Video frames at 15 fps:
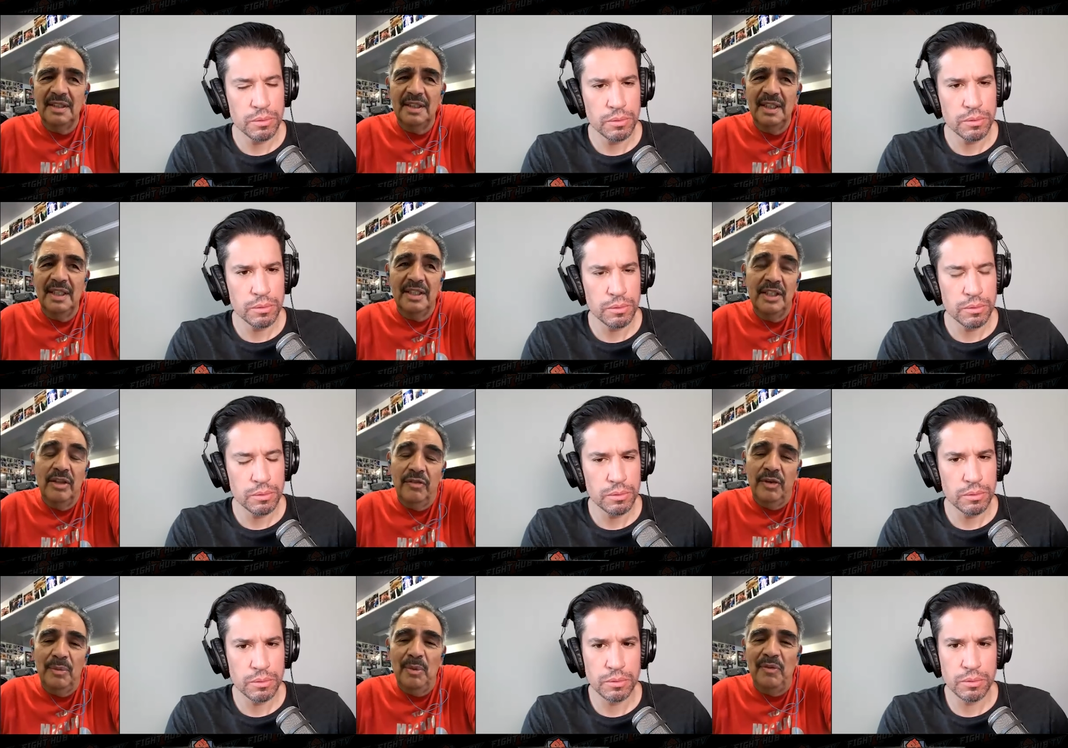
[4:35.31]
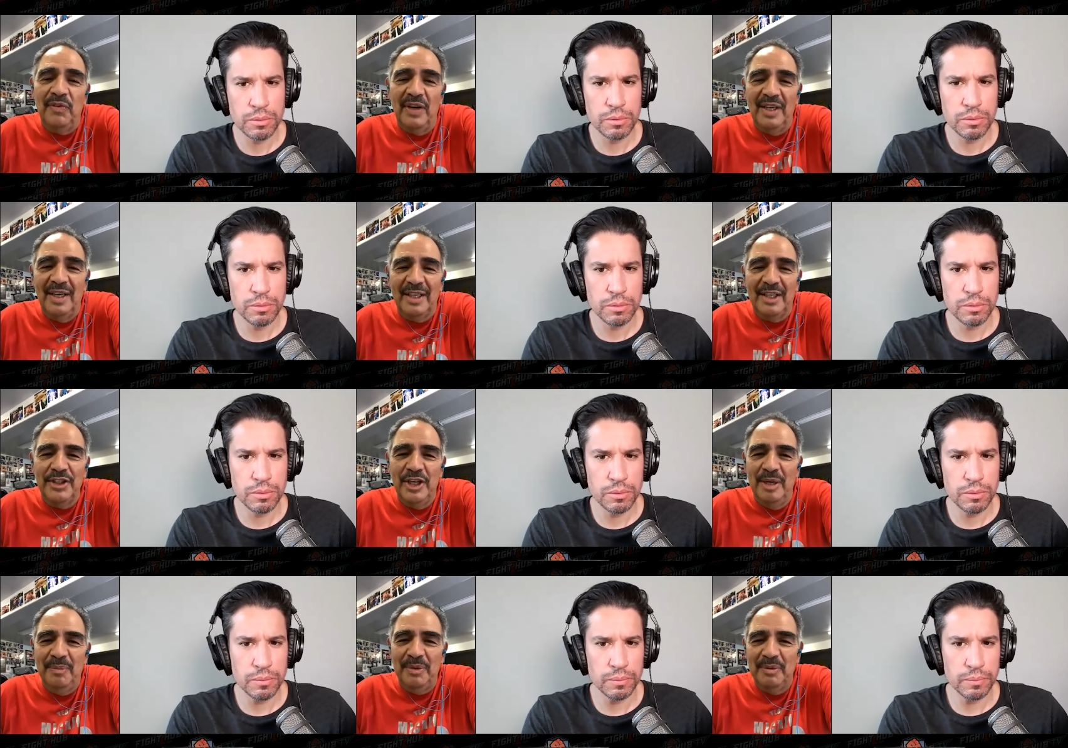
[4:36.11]
Speaker 1: and Teofimo fought like a
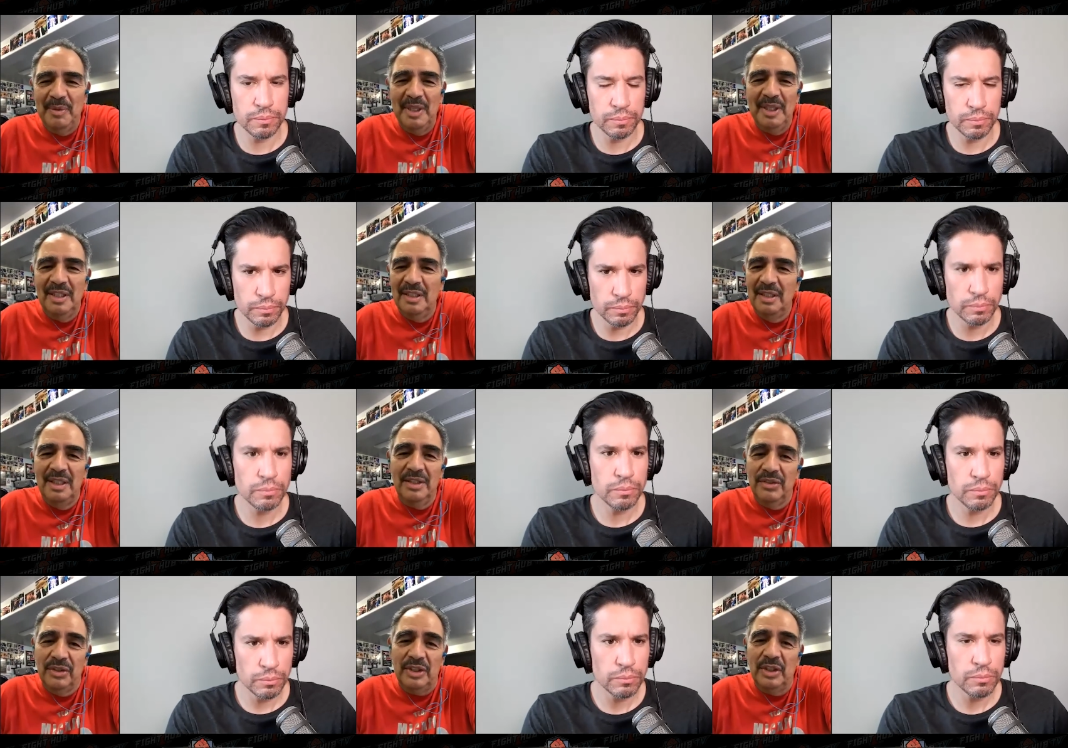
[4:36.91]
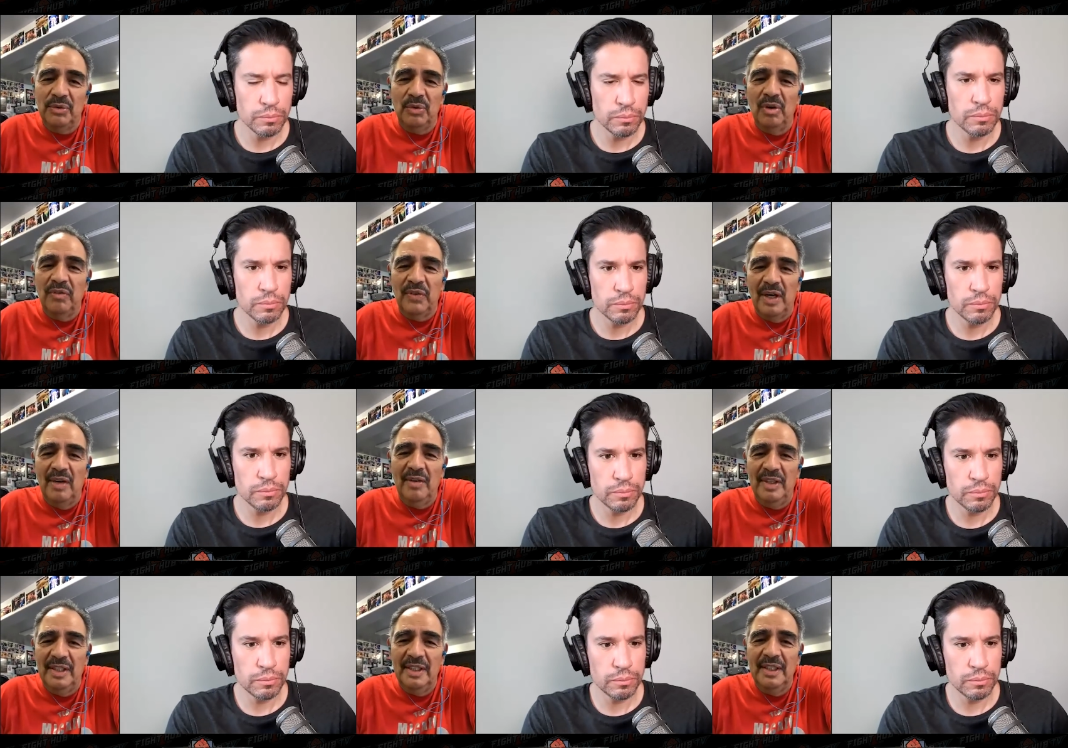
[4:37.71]
champion, man. He, he took the 12th round,
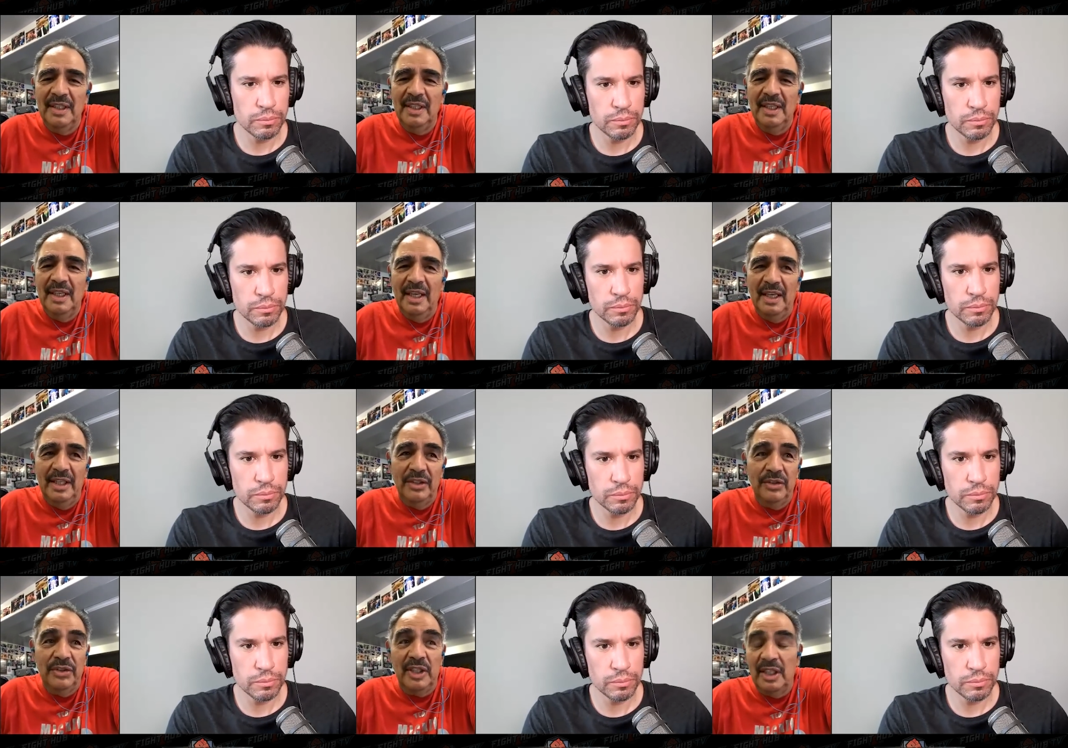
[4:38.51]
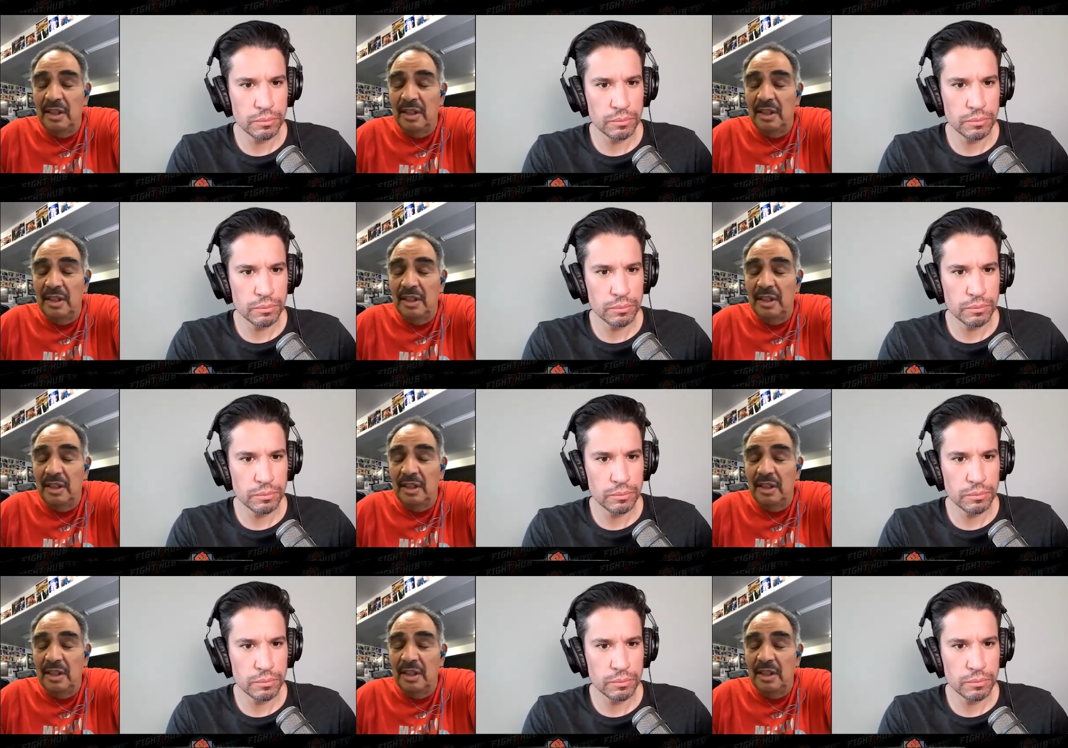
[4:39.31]
and, and he took it